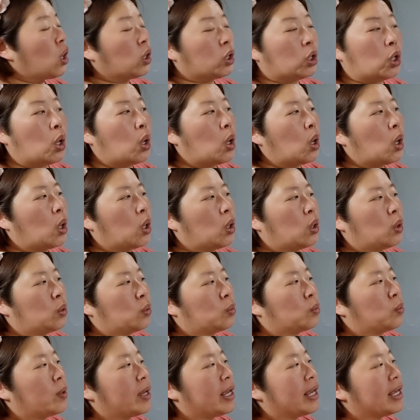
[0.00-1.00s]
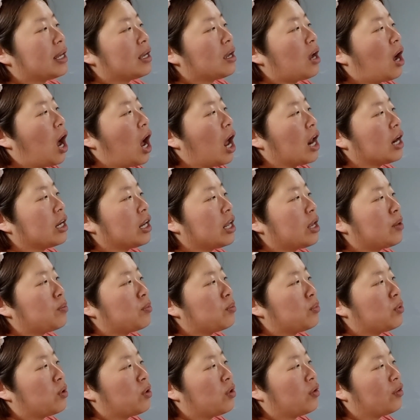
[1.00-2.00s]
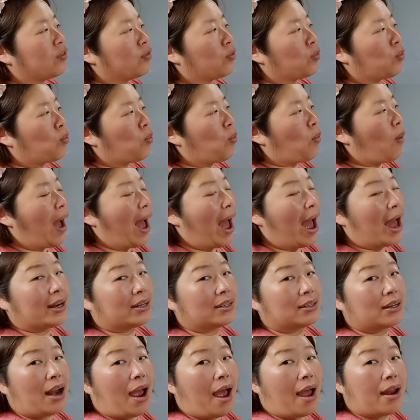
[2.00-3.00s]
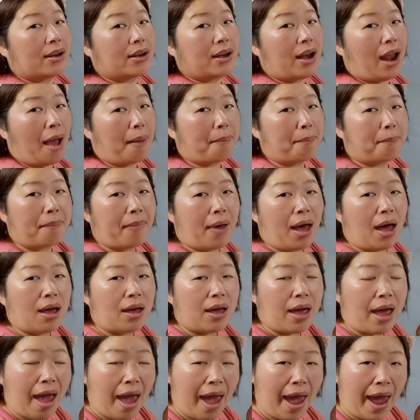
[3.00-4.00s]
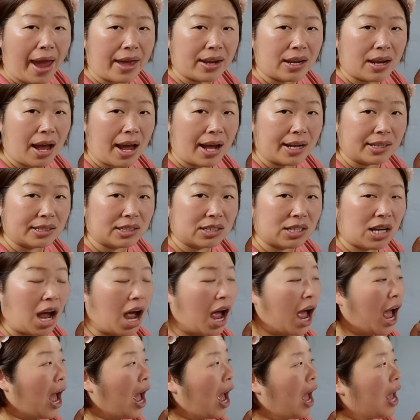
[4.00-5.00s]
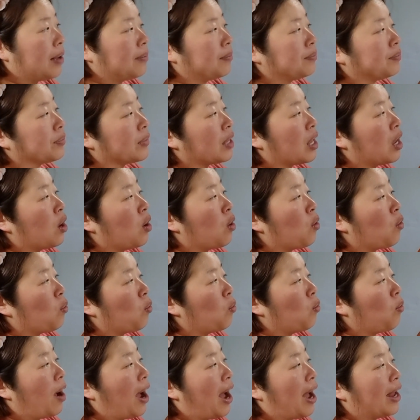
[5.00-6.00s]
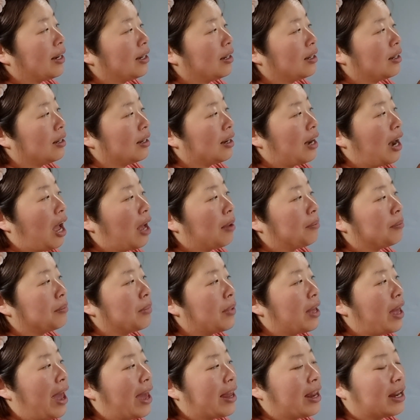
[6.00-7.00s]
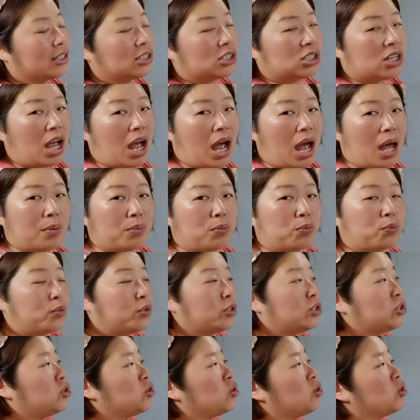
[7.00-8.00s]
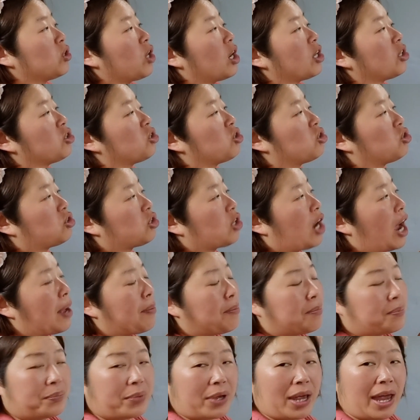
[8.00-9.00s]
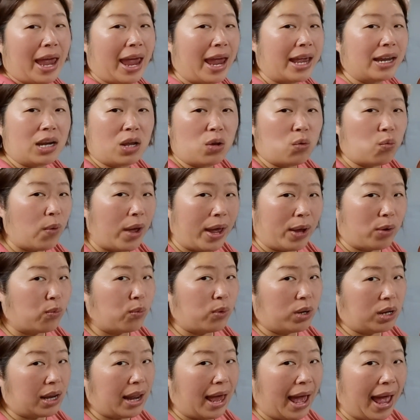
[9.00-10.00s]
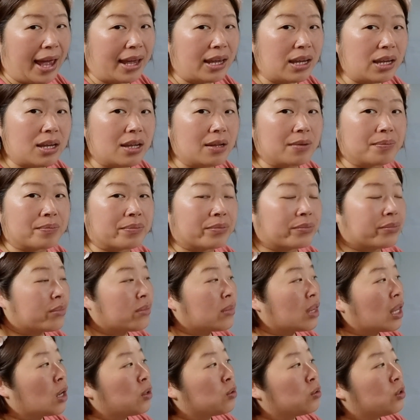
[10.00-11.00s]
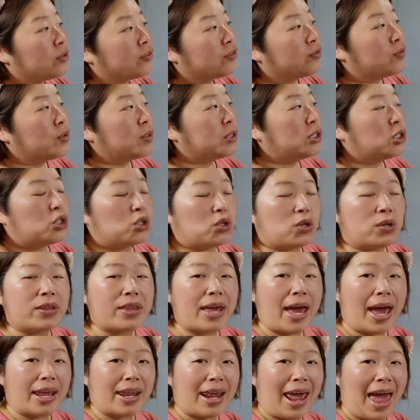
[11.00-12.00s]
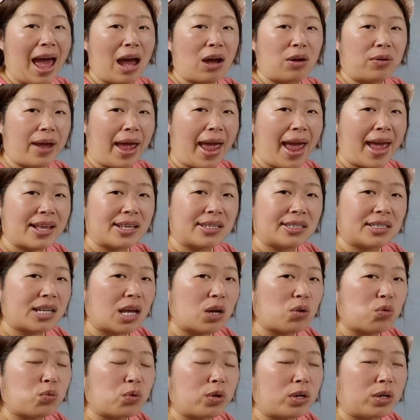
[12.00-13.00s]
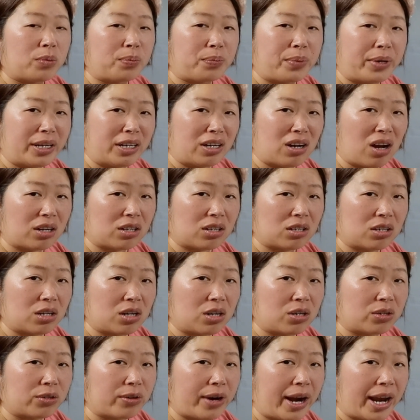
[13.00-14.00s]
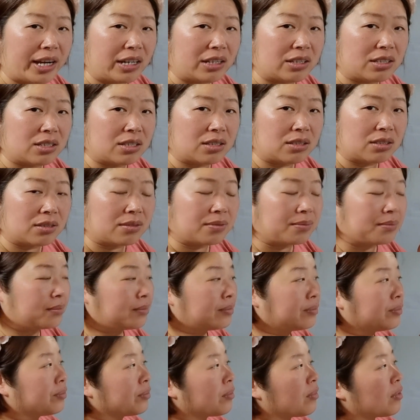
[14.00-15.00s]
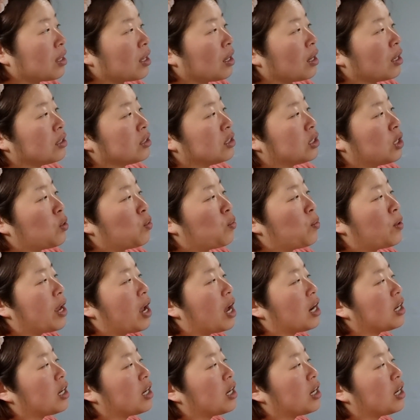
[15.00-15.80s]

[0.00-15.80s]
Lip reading: No, we only move one number at a time. One number at a time. We do not jump anywhere we like. If we do that, our answer will be not correct. So we